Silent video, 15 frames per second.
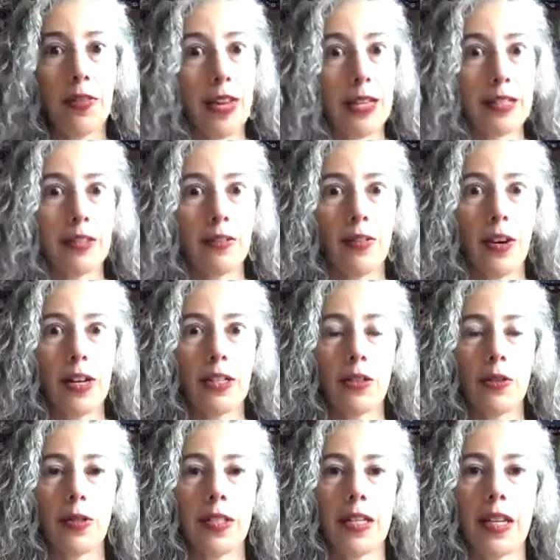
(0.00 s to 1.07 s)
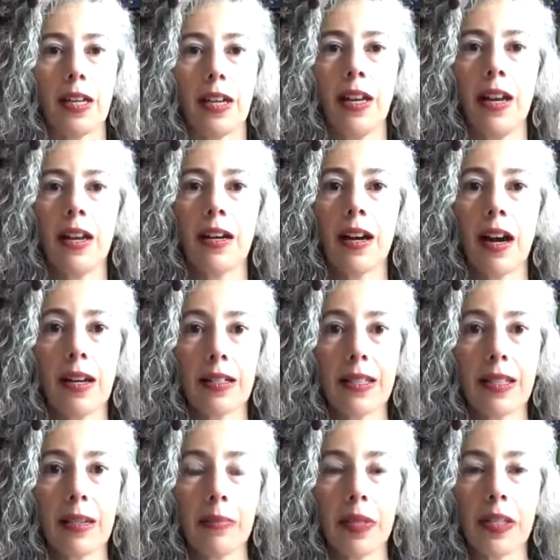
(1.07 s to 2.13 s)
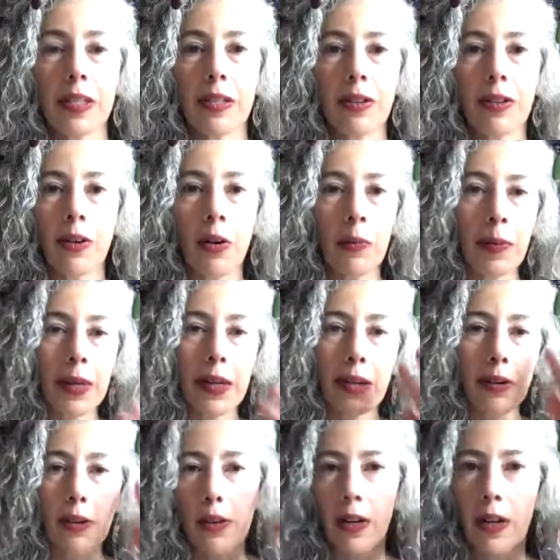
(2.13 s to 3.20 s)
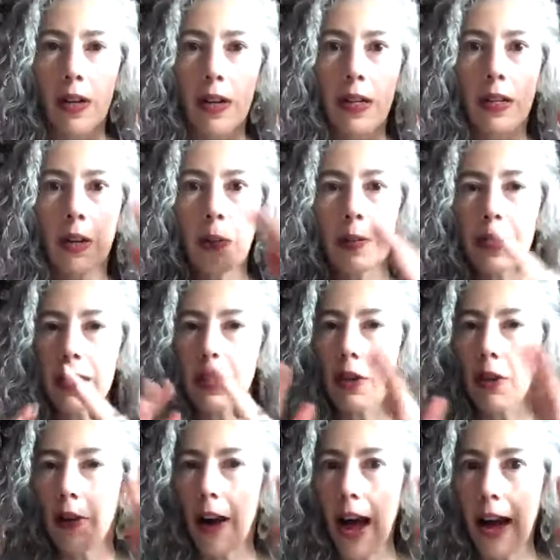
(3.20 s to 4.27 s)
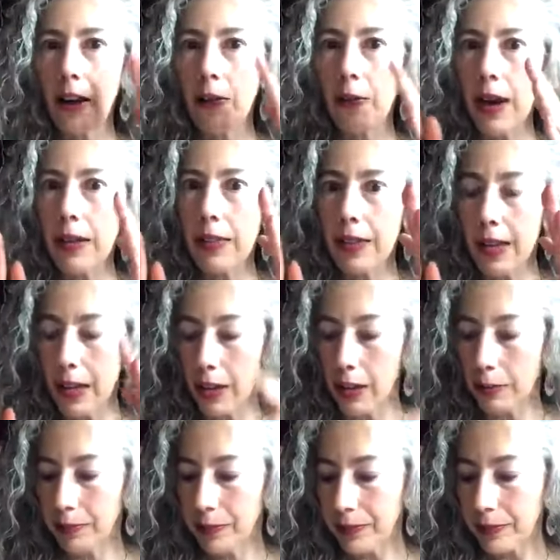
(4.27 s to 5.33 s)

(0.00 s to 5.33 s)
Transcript: That's a very interesting concept to start opening it opens the crack right there.